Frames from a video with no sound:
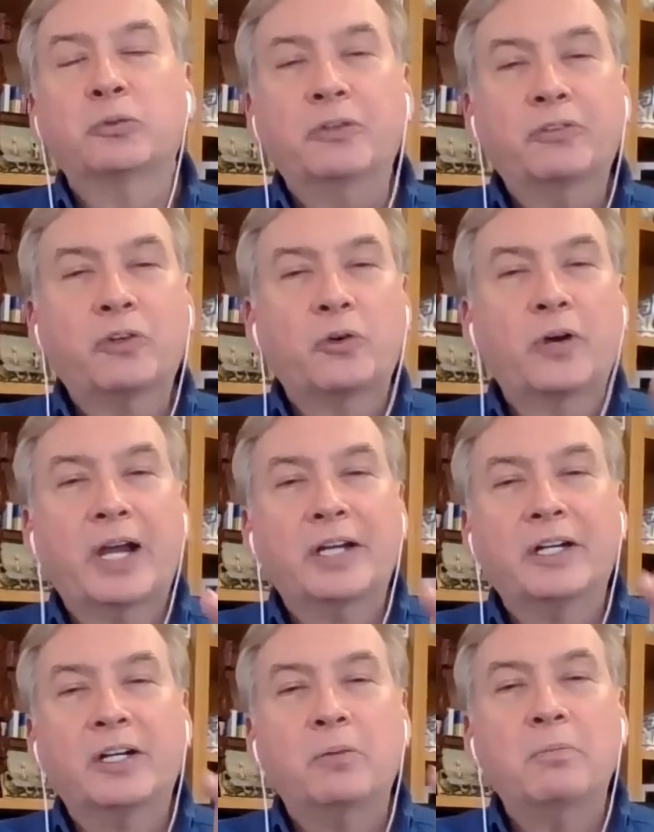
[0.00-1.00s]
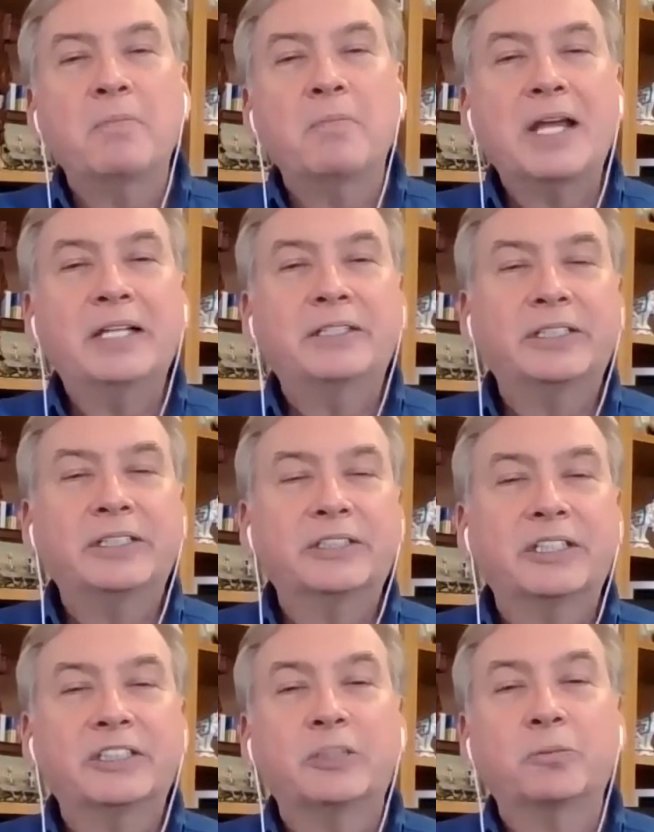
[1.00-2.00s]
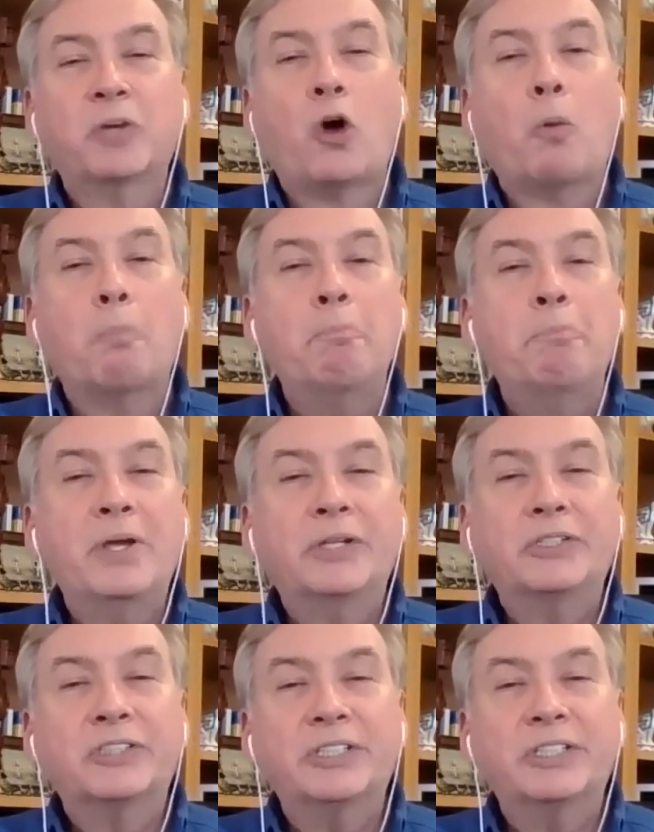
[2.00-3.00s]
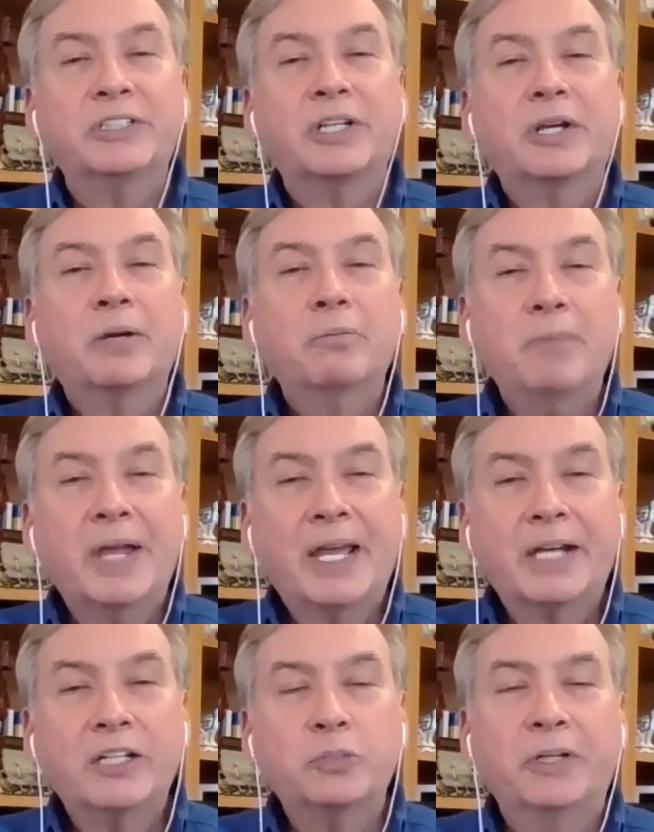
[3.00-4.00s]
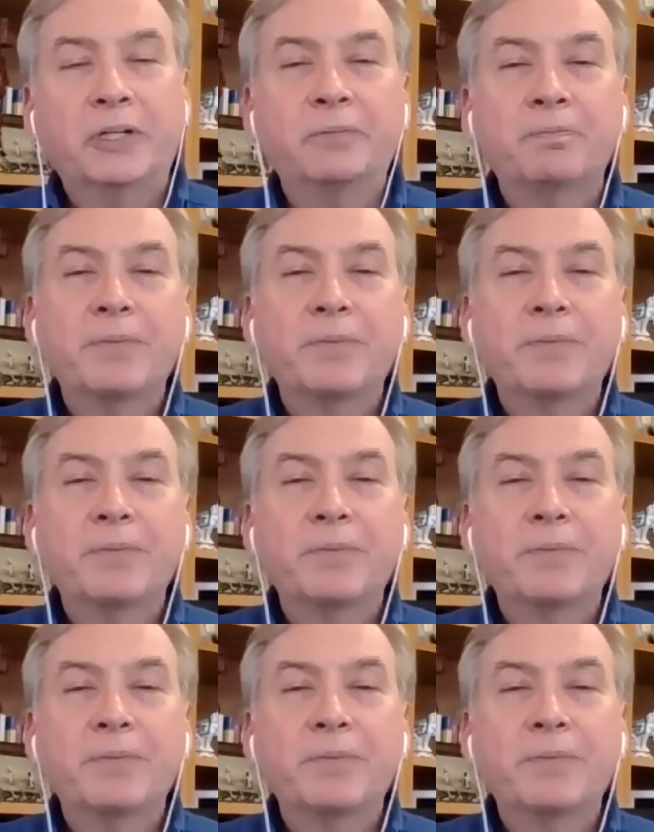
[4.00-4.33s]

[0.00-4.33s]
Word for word: we've created an amazing system called business management.